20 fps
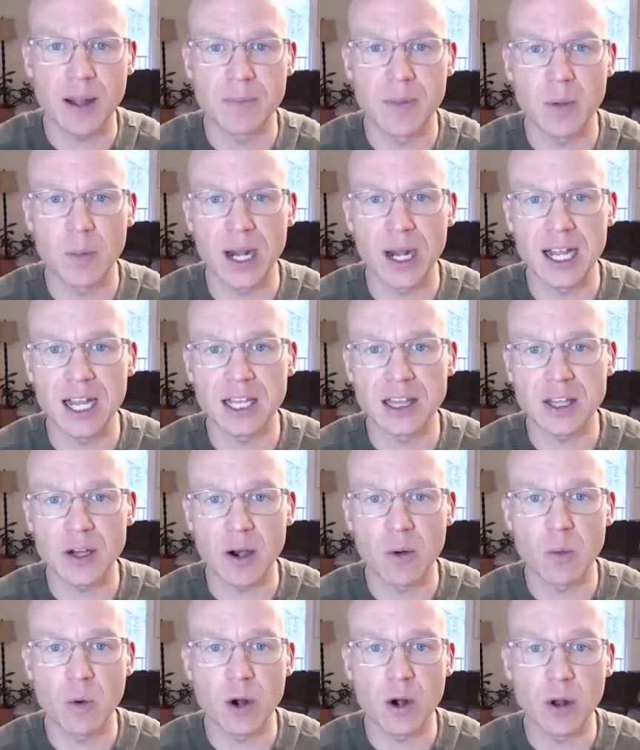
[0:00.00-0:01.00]
And when I got there, I
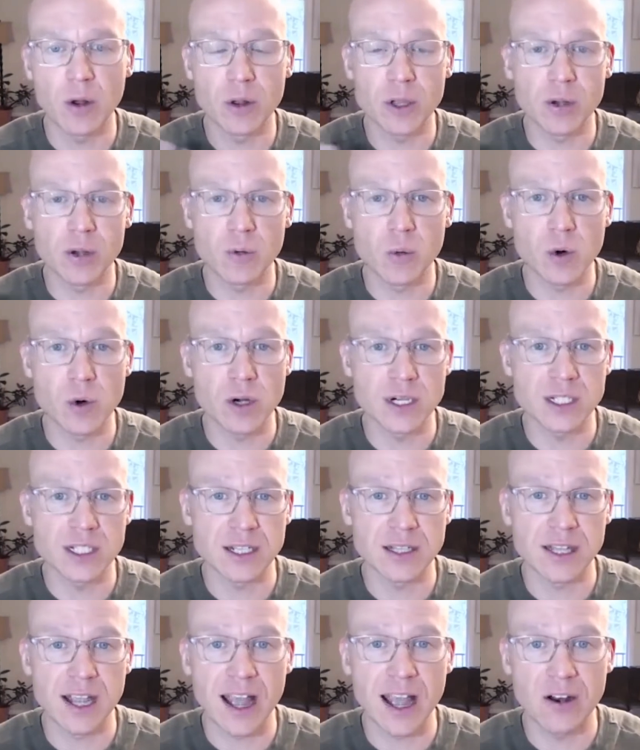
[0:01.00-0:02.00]
won all the awards that they
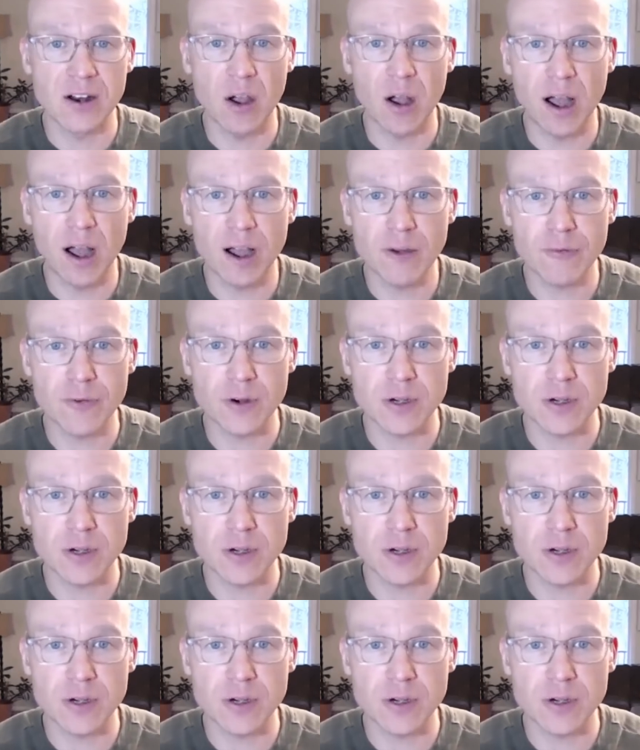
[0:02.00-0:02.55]
had to offer.